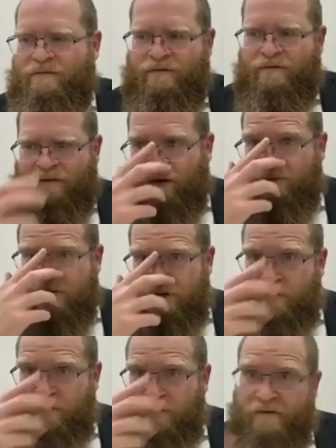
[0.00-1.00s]
the Chumash
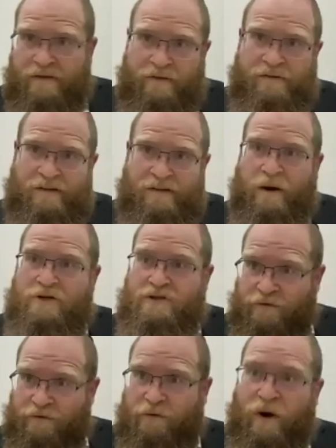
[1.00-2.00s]
uses in this week's Parsha
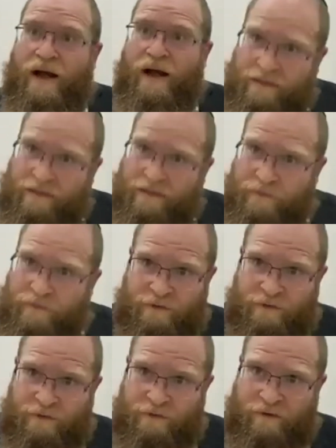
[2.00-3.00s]
for the rock that Moshe
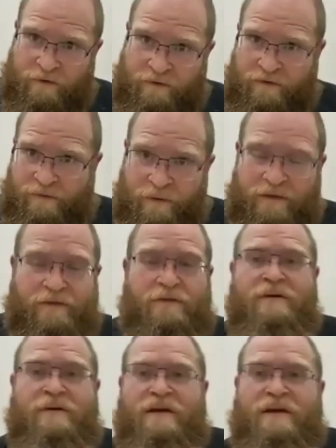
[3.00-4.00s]
was supposed to speak to
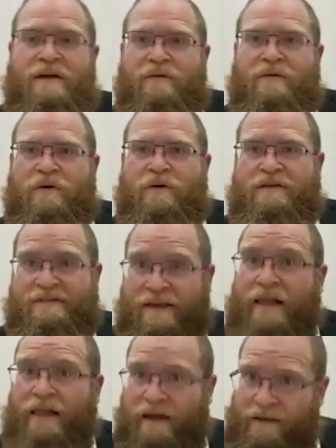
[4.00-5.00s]
was
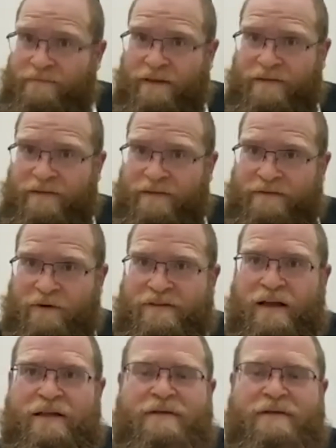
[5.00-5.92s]
Sela. That's the word Sela.